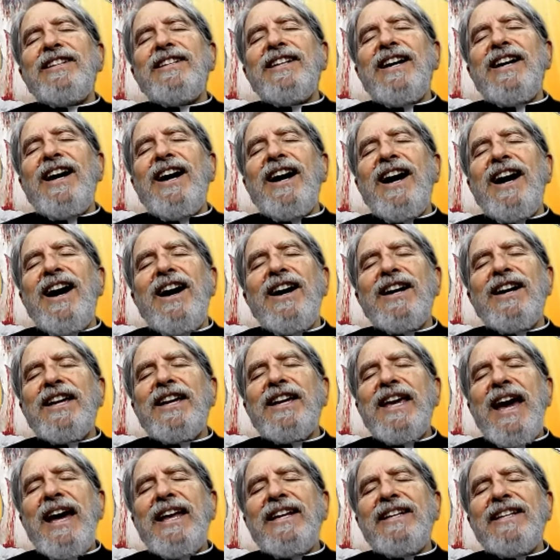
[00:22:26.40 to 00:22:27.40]
Uh,
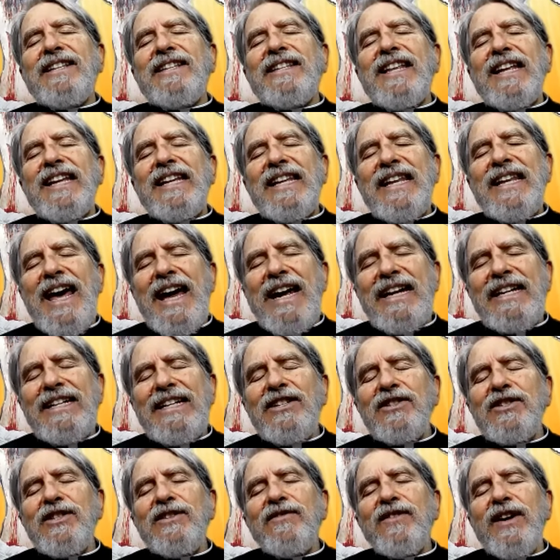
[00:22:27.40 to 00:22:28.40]
again, the
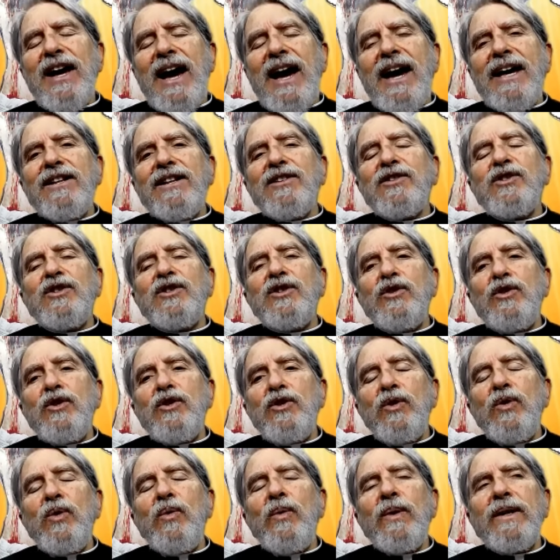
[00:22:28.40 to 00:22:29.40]
likeness of God is to
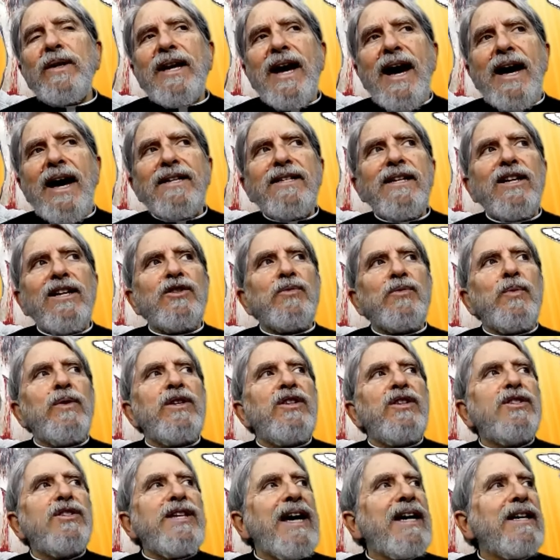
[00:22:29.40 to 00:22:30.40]
do what God does. When you
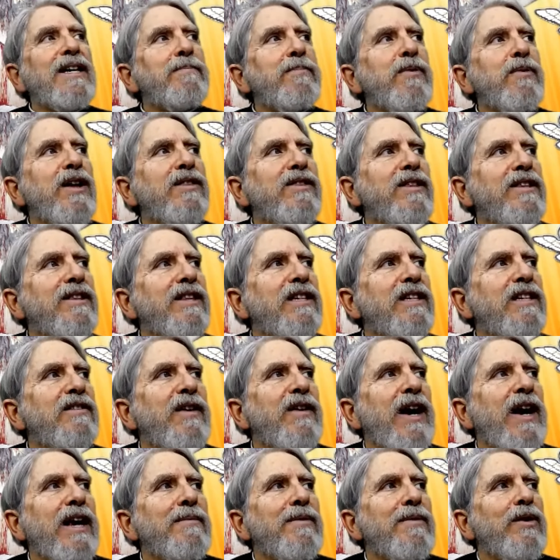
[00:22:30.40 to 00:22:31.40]
take a breath of the
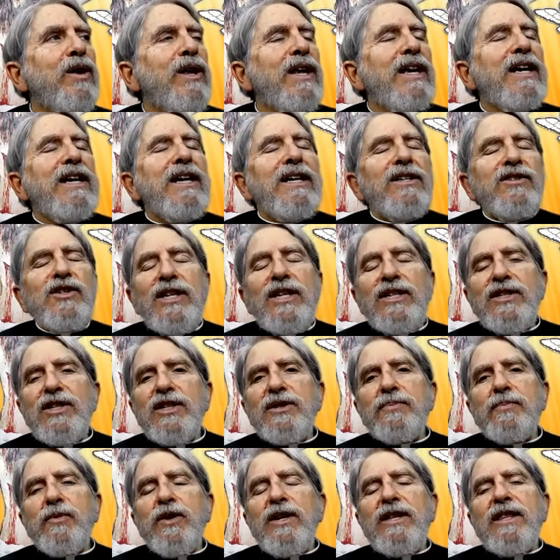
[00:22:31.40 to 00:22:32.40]
divine will, Jesus
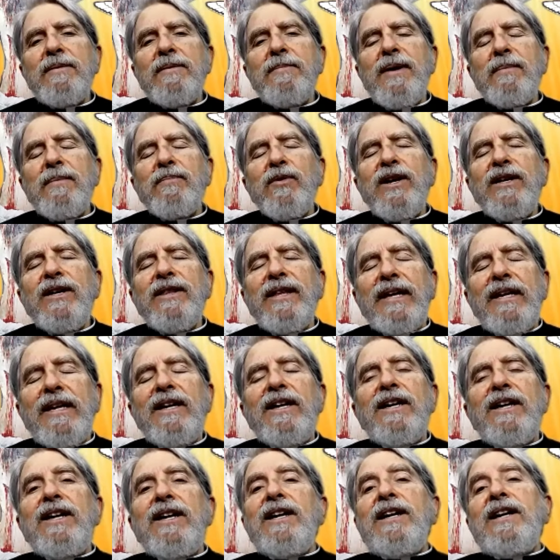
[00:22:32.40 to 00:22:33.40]
breathe in my breathing.
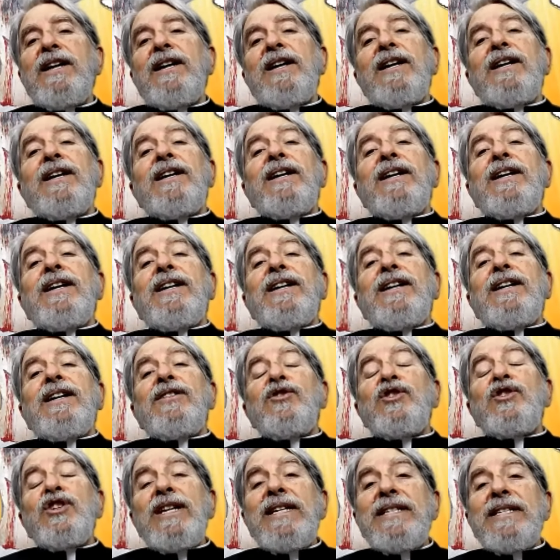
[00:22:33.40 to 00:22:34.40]

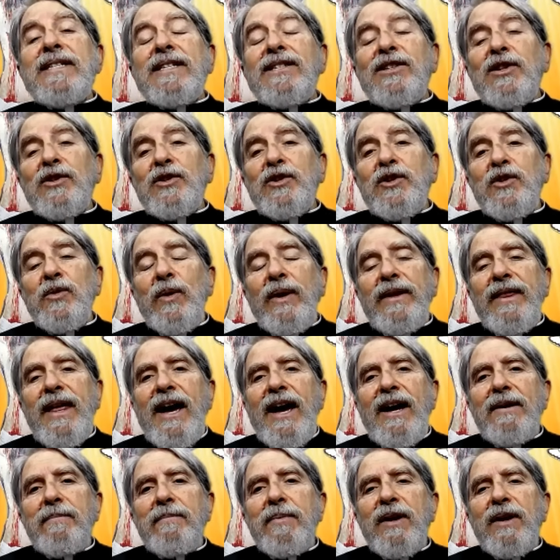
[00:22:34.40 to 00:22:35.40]
Jesus is doing that,
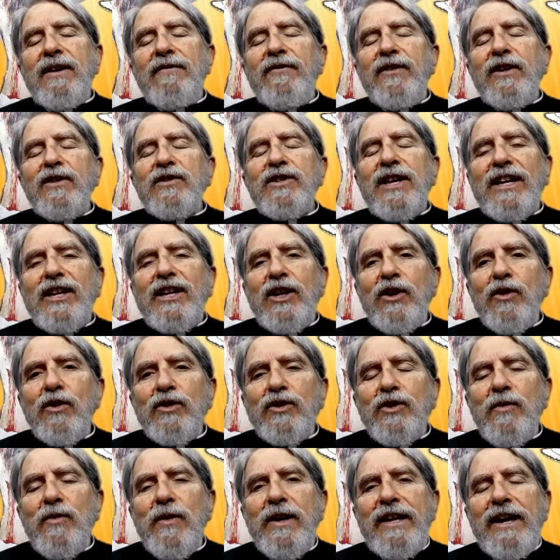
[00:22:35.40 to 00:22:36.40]
but it feels like you're
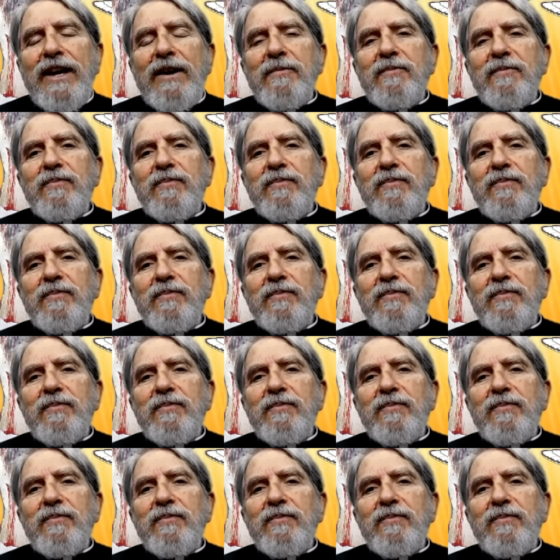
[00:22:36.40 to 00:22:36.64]
doing it.